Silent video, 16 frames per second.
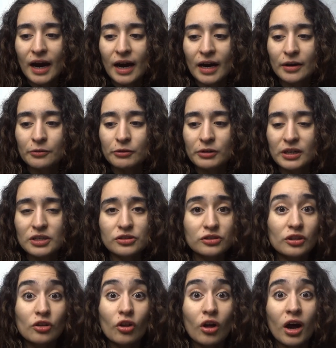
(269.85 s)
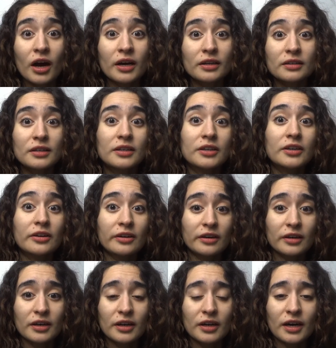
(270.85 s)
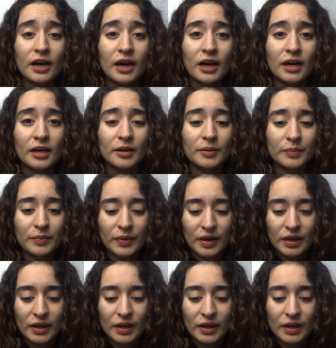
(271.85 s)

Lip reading: I realized there's a lot here. I